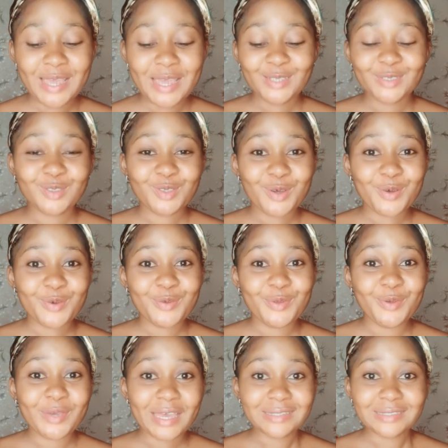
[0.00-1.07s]
So
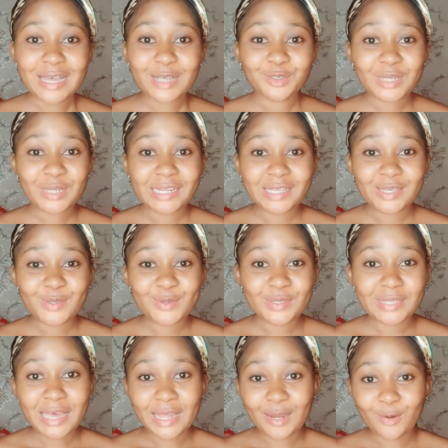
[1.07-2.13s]
you can actually use
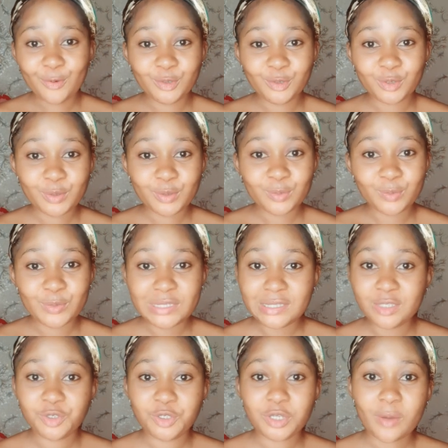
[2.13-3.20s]
that lotion with
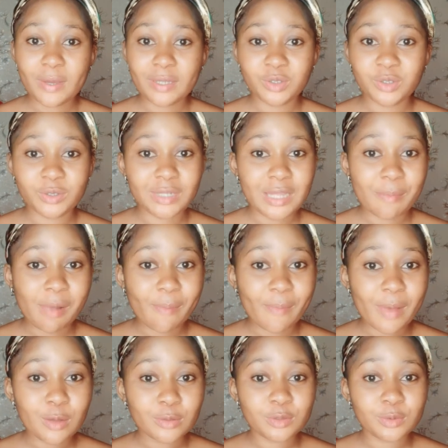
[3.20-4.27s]
this shower gel that I'm
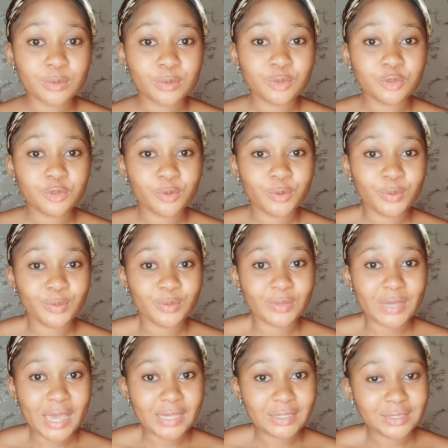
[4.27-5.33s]
about to show you
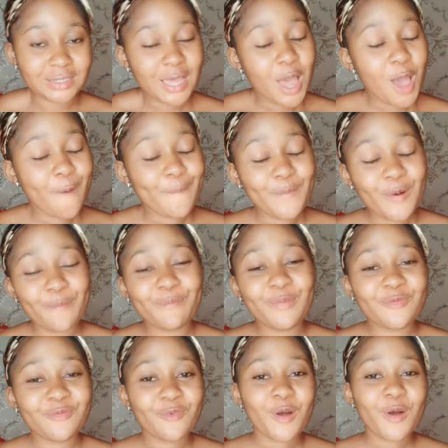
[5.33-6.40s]
guys. But
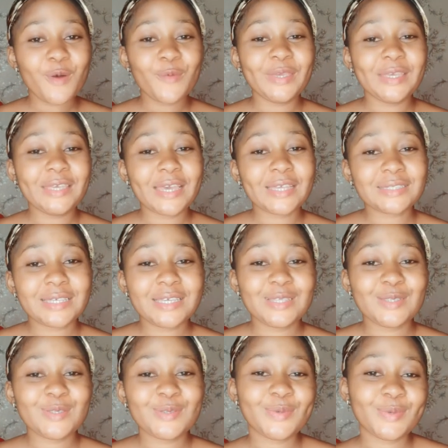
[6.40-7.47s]
before we get
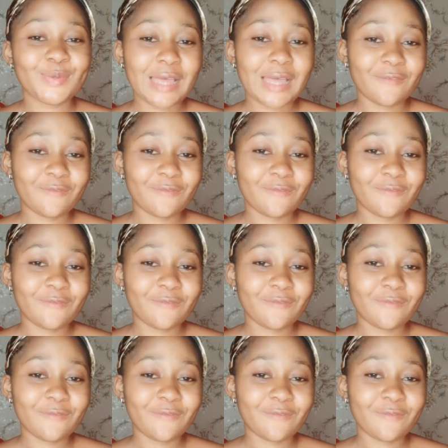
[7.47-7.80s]
into that